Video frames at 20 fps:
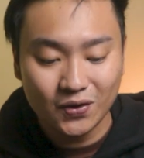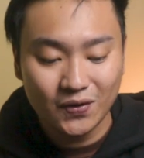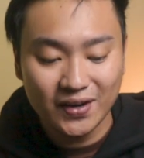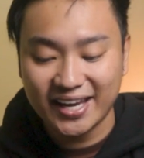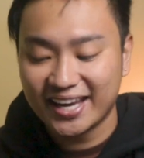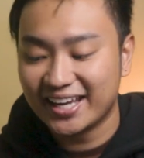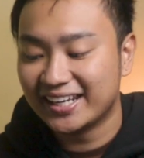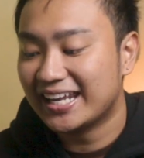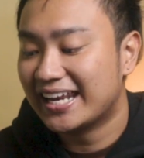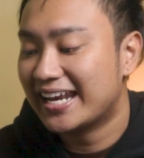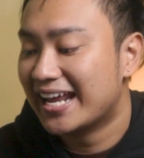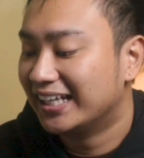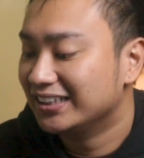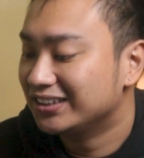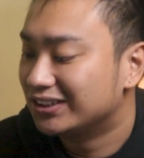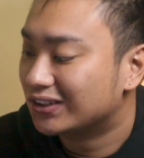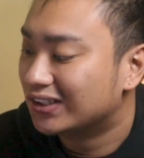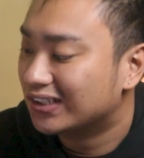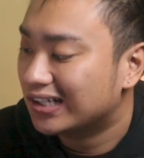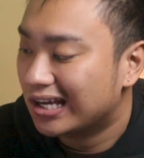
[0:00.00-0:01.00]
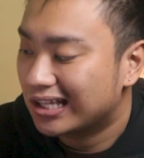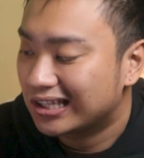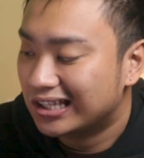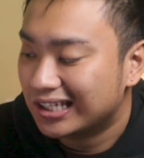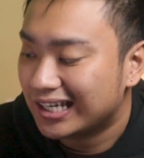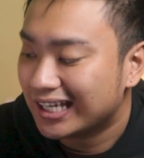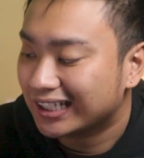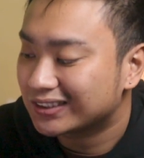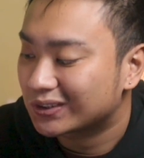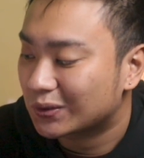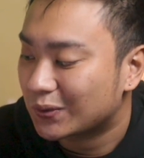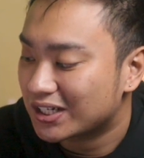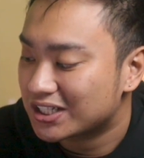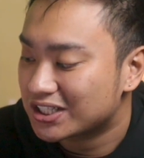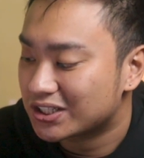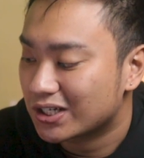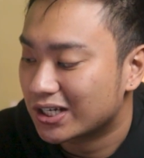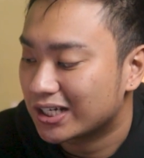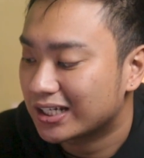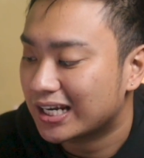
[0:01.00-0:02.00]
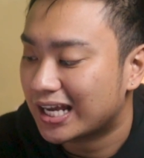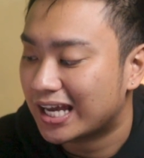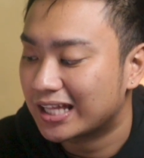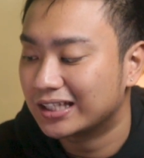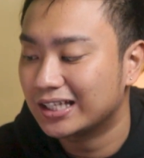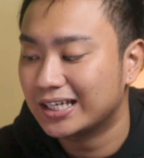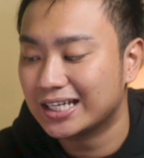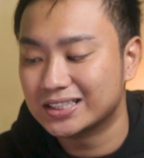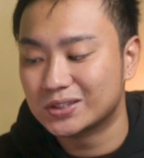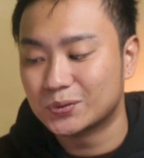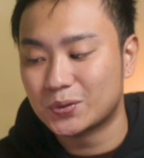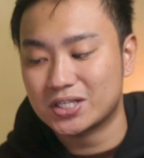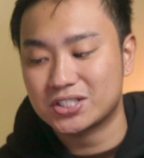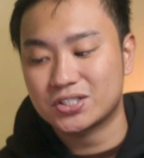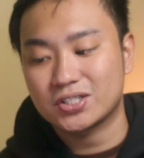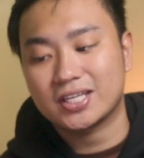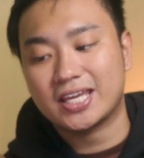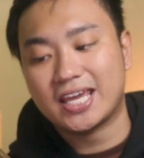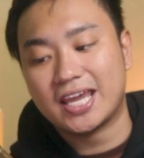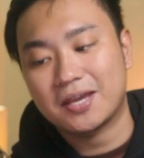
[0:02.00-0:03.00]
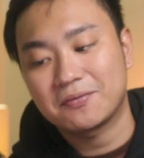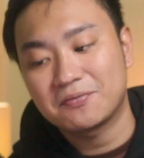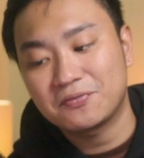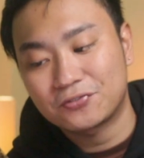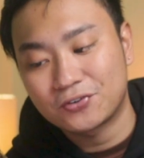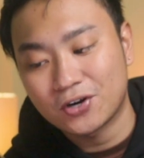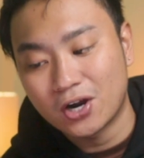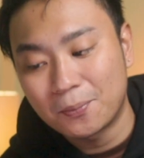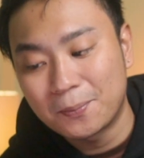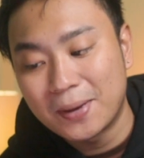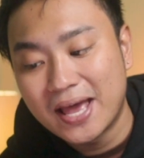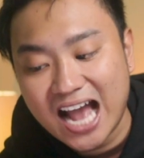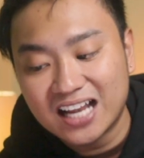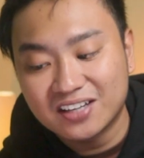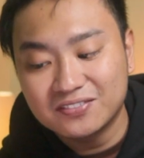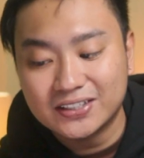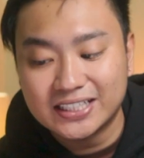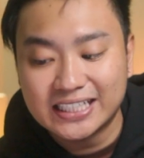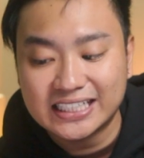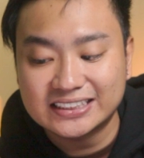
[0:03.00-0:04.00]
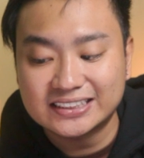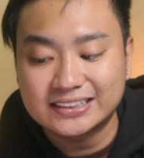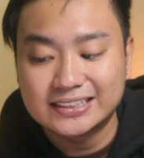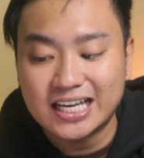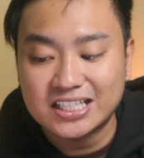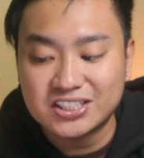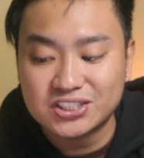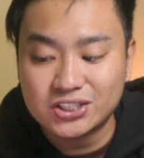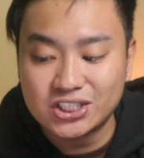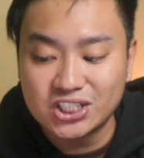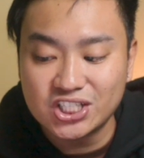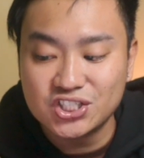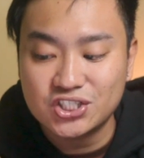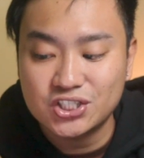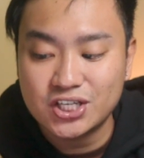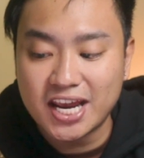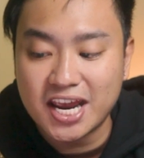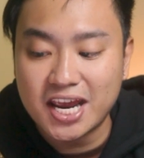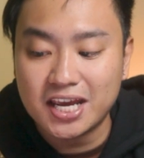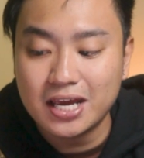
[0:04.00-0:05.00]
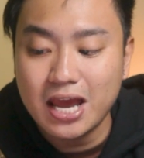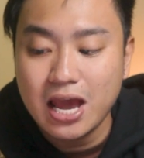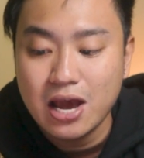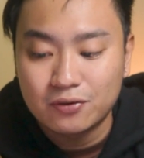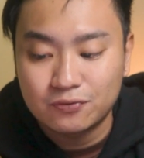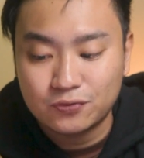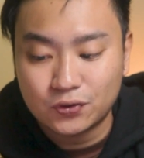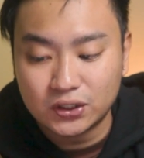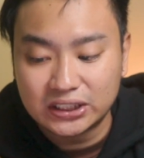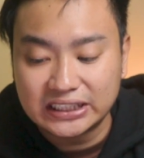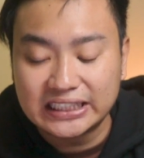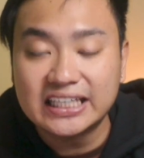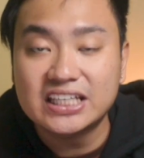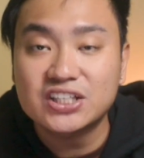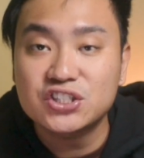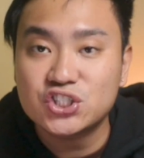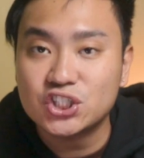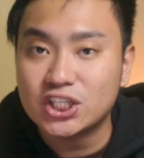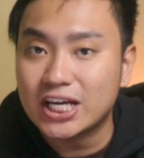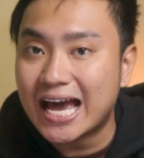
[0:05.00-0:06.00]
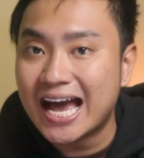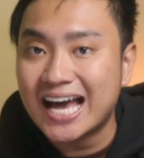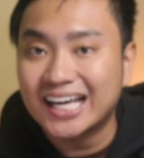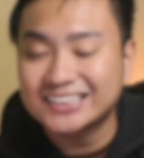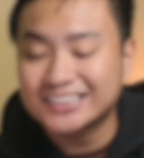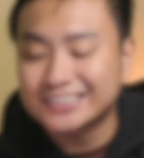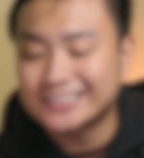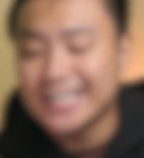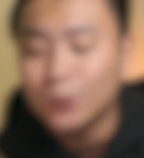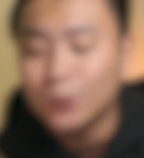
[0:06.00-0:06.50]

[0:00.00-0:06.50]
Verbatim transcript: go ahead and answer the next question. And the next question came from alvarez.cj 14, she asked,